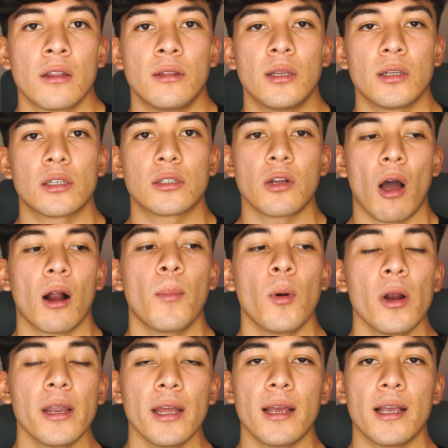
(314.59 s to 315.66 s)
the stock
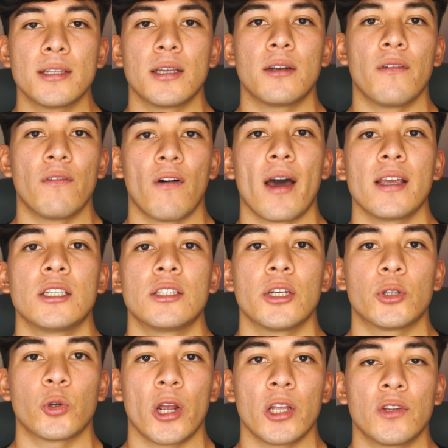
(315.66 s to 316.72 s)
market is a device
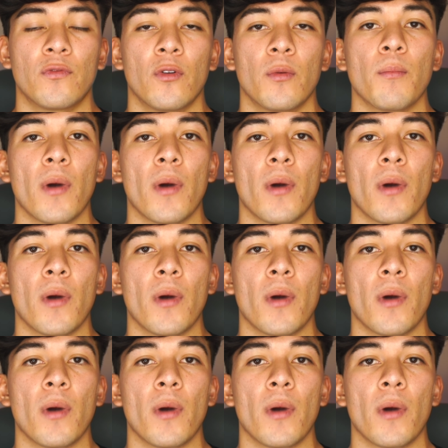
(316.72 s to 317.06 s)
to transfer